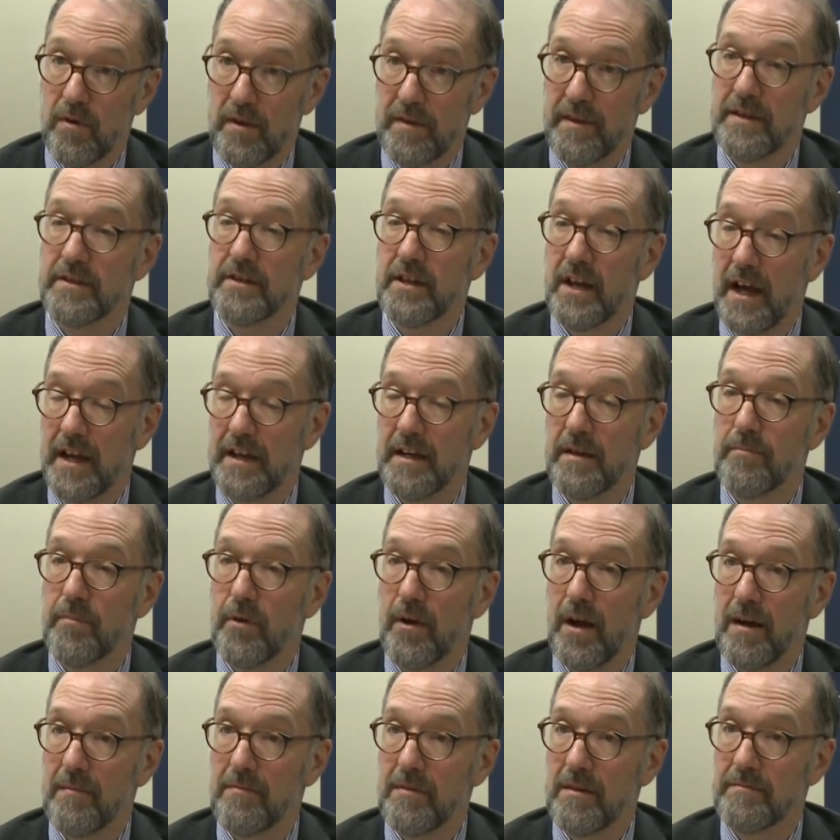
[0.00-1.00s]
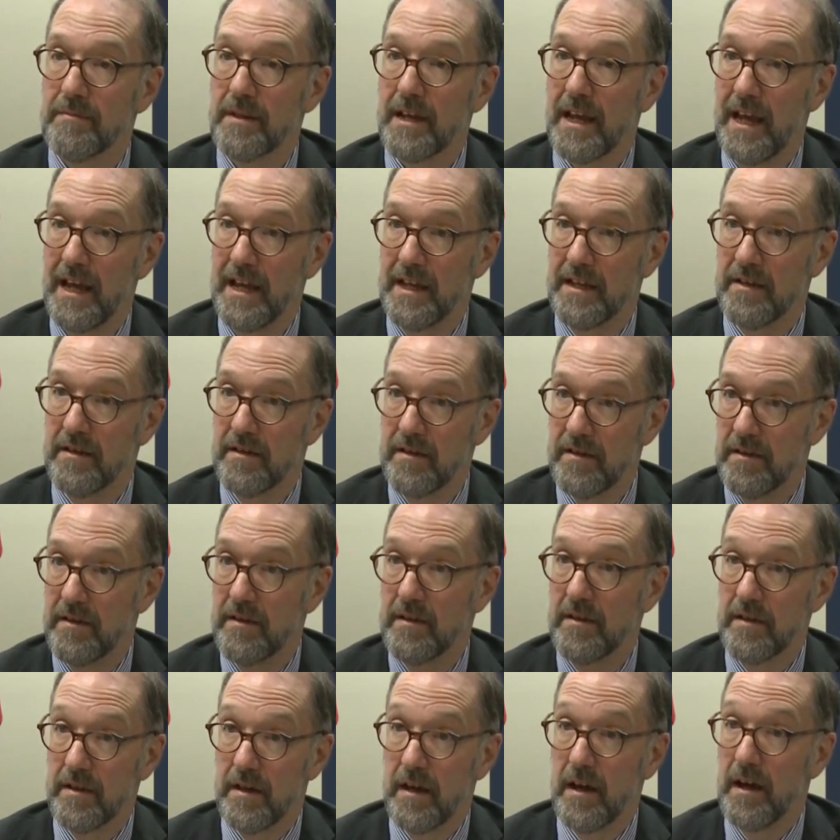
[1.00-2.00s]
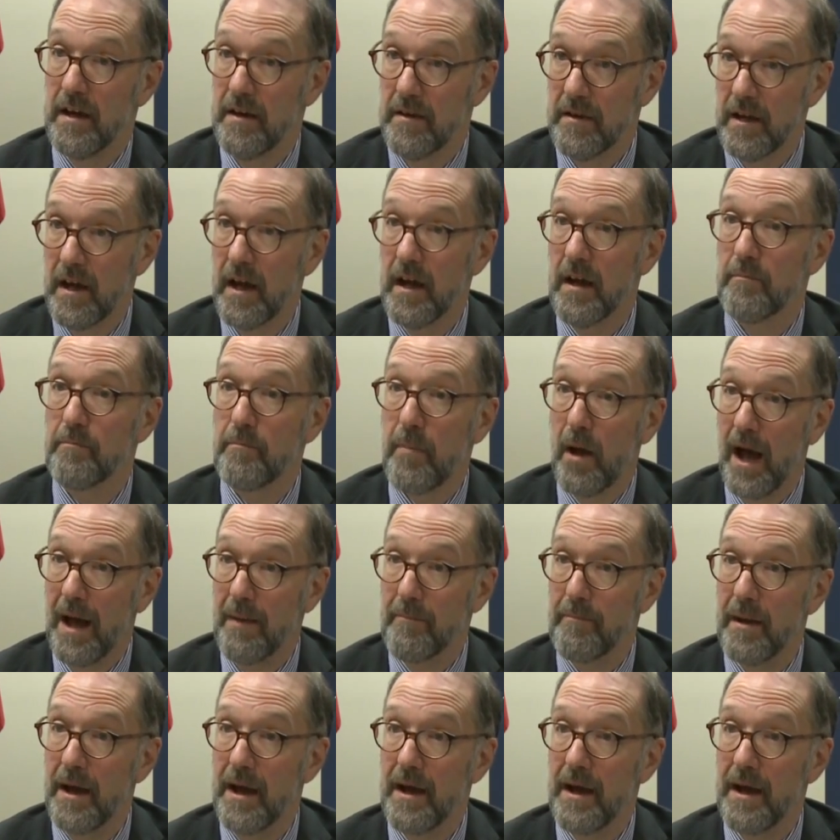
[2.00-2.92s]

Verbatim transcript: where this kind of problem can uh, uh, pop